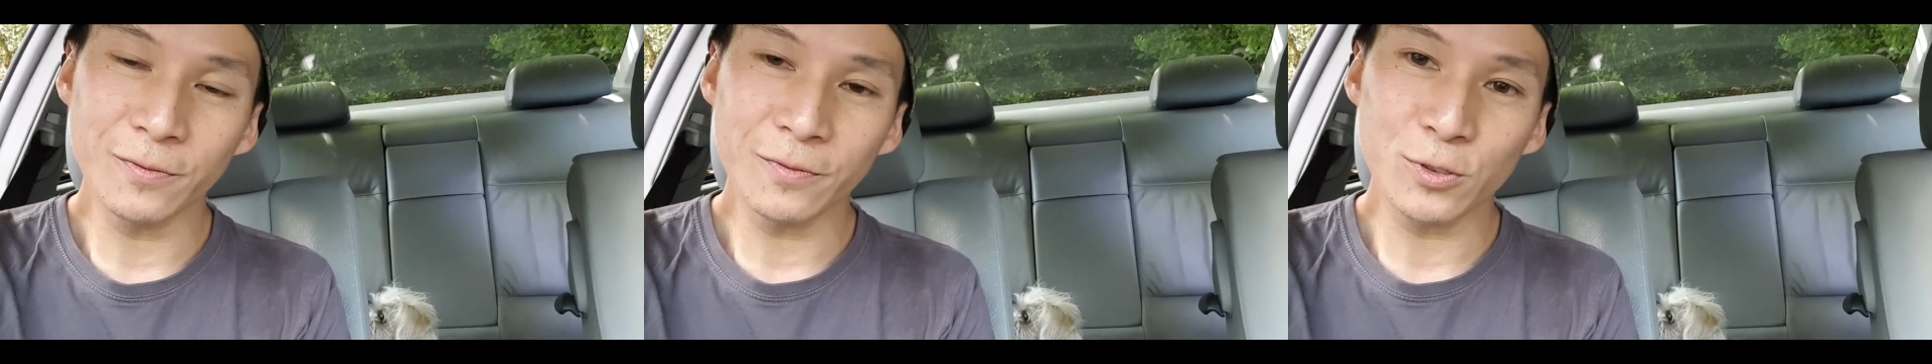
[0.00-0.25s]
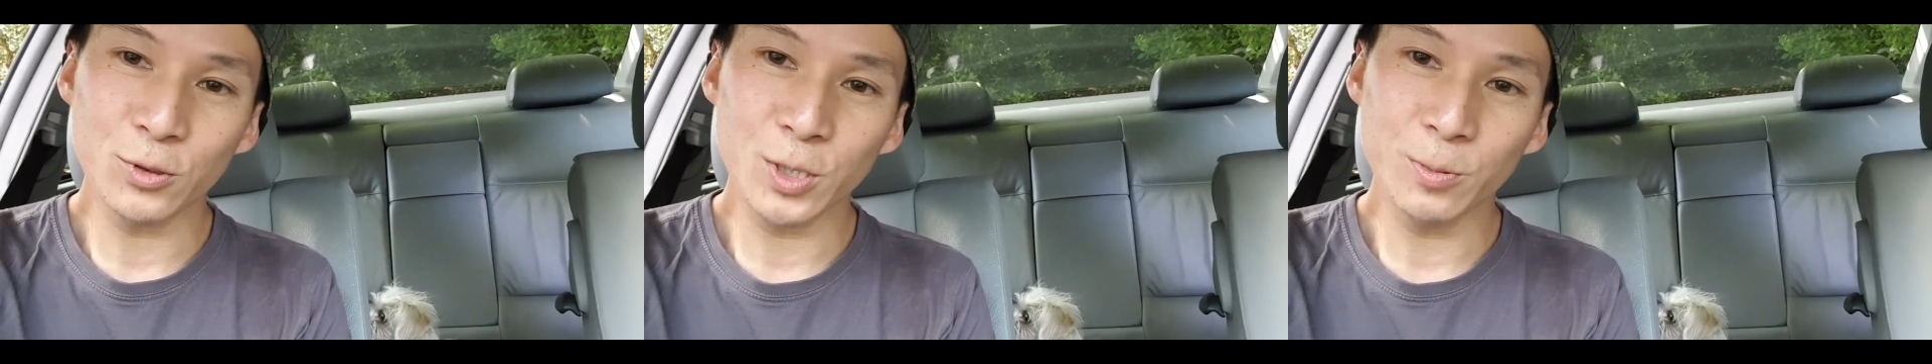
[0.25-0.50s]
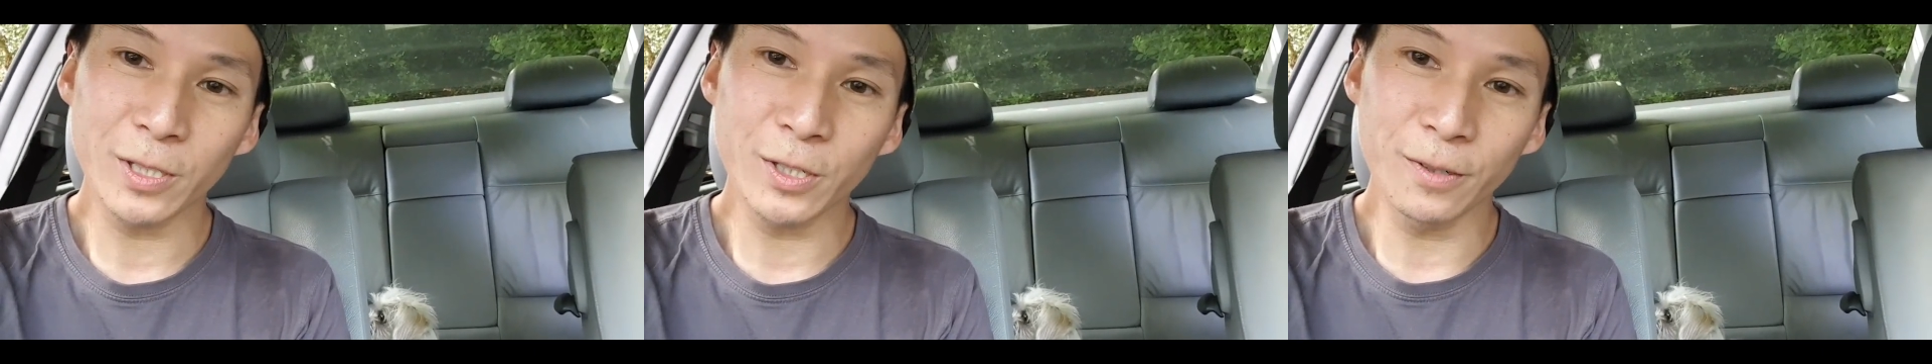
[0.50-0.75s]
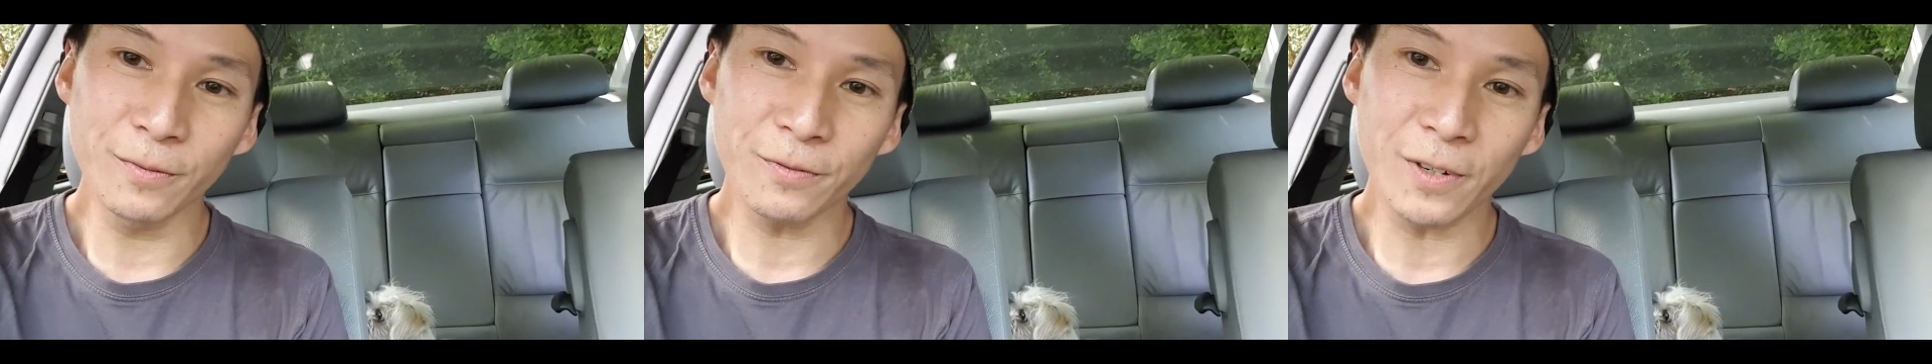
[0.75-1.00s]
Unfortunately, we
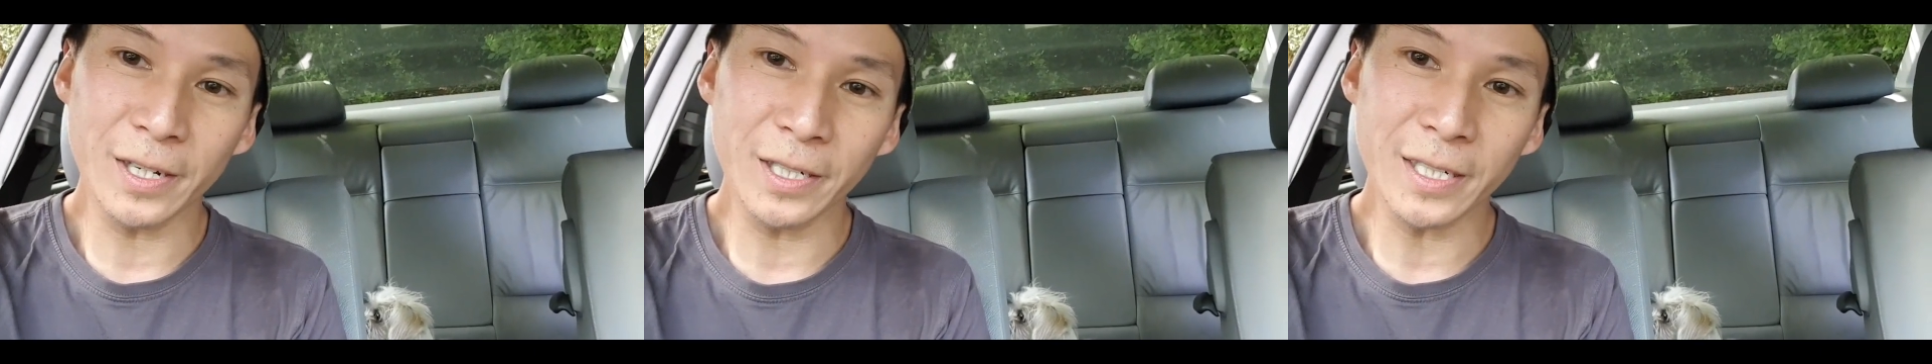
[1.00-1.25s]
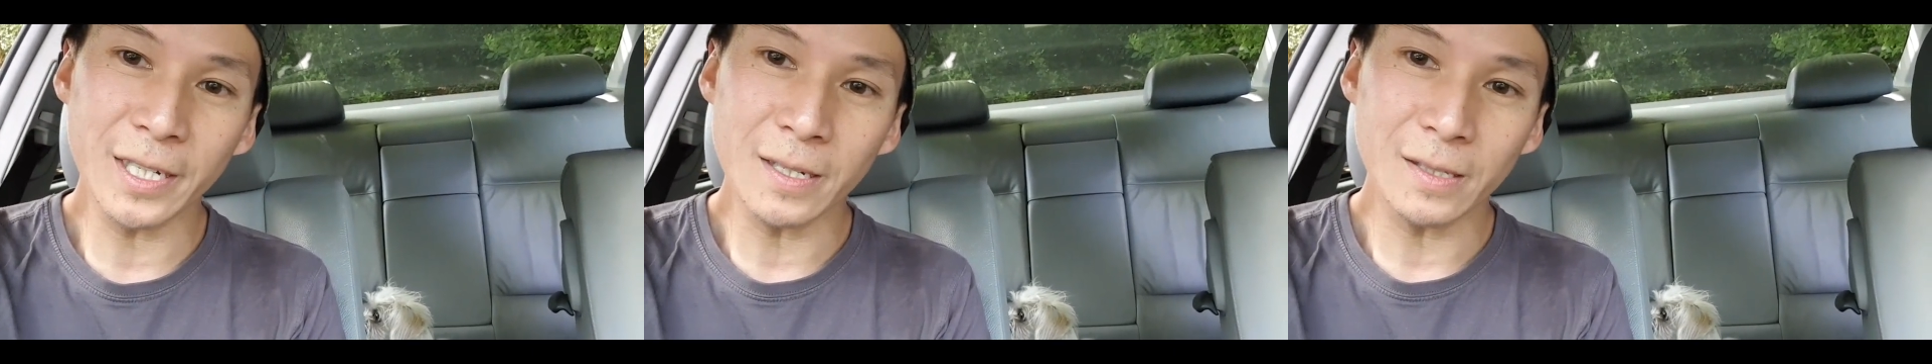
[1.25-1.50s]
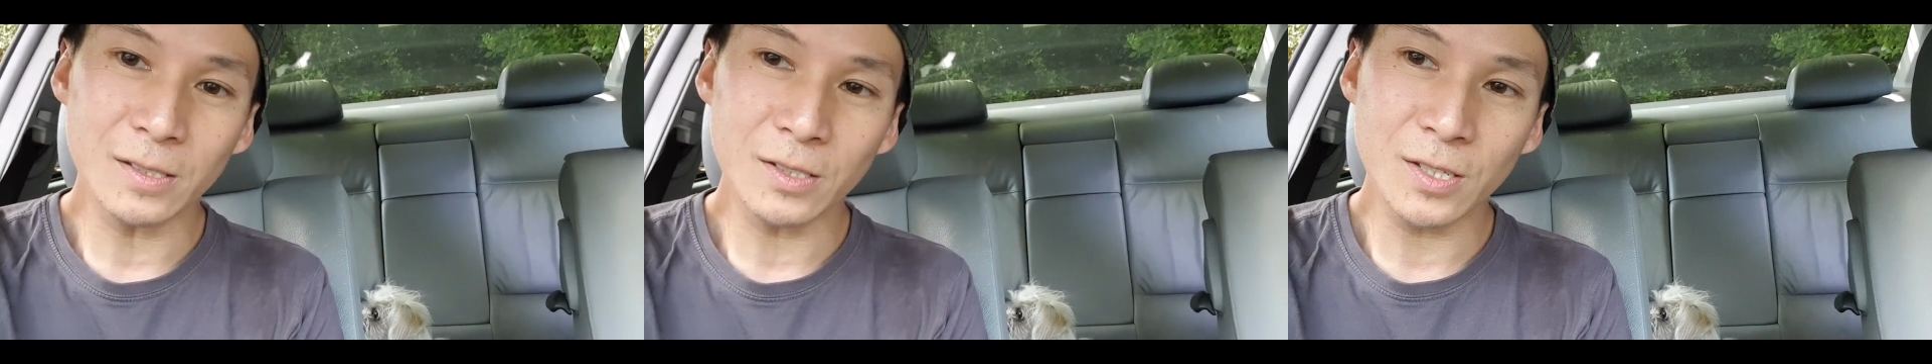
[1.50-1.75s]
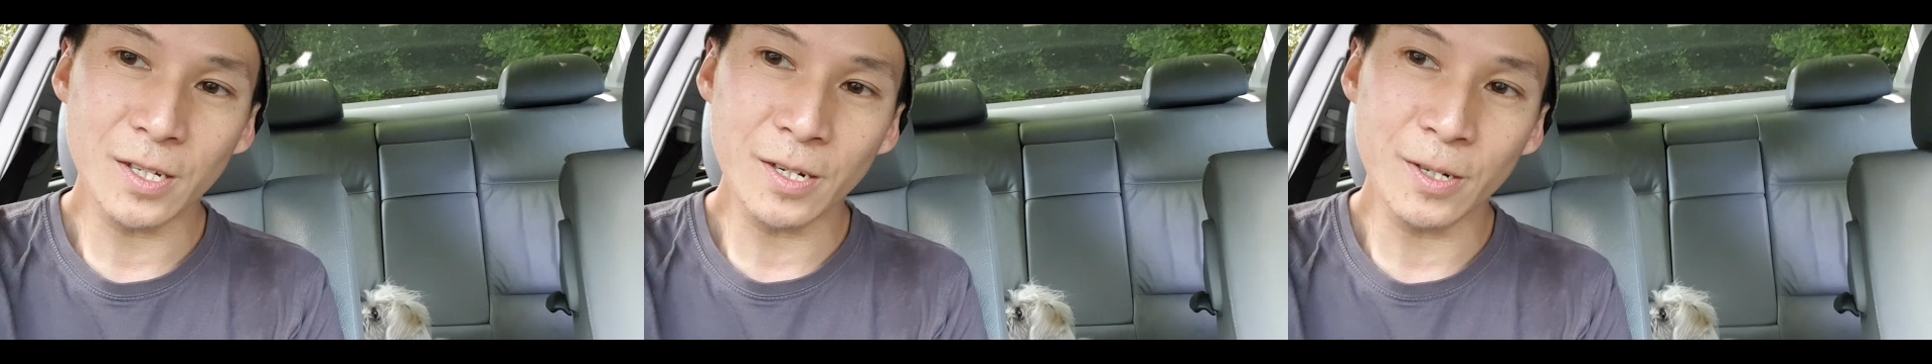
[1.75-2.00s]
couldn't find it.
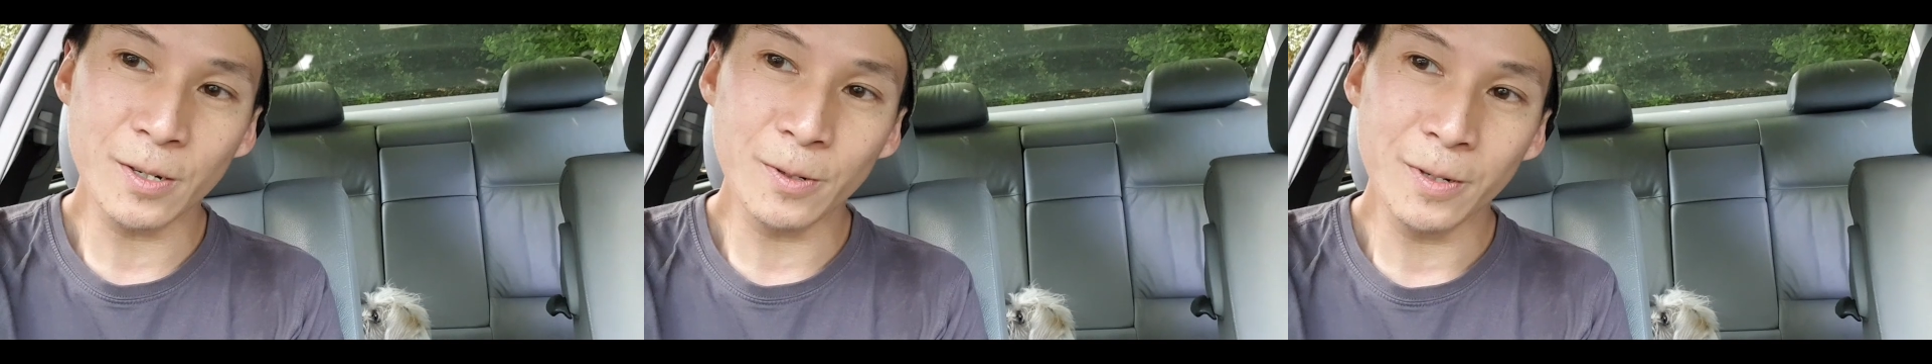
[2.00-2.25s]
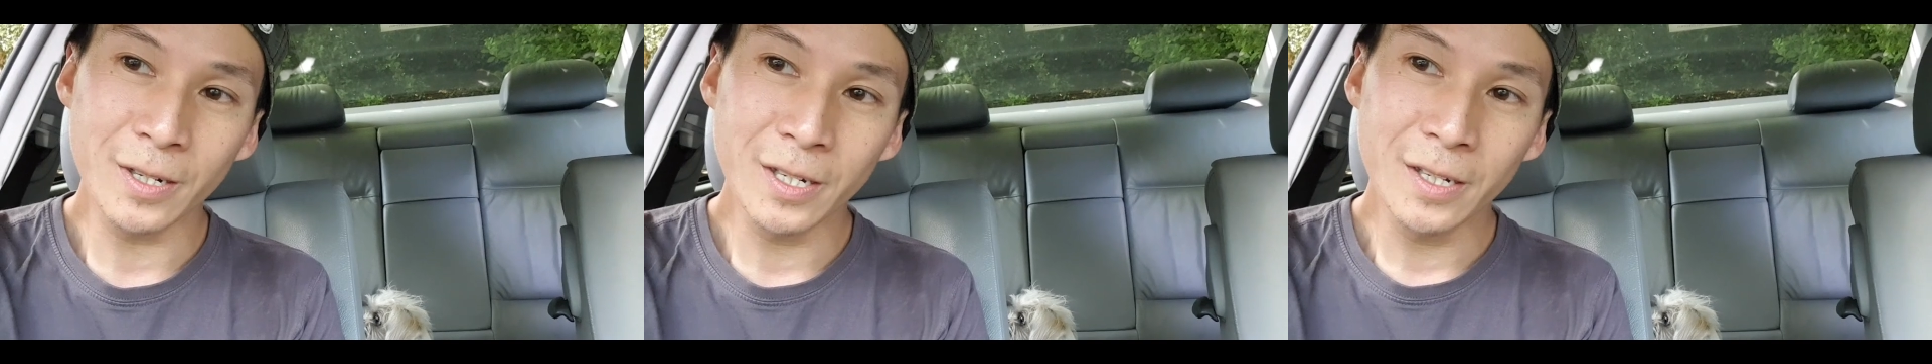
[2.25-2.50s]
So